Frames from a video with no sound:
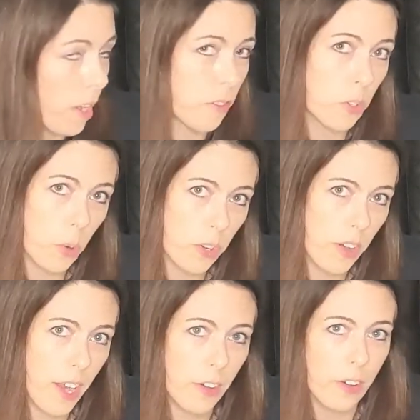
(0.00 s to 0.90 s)
you have
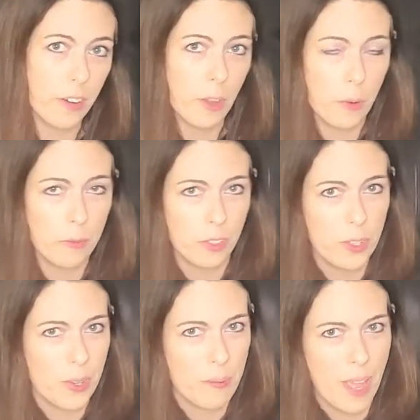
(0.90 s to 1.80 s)
shorter hair,
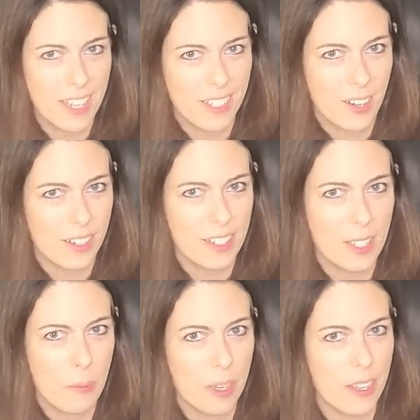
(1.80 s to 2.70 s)
hopefully you can pass it on to
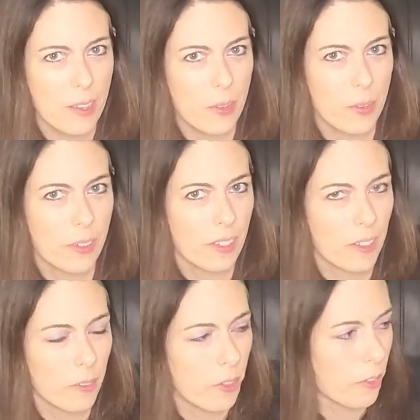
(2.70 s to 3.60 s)
somebody who
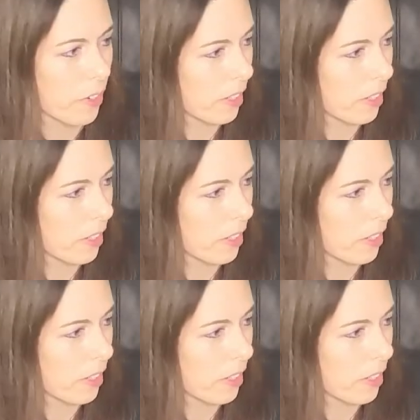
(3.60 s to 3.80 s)
would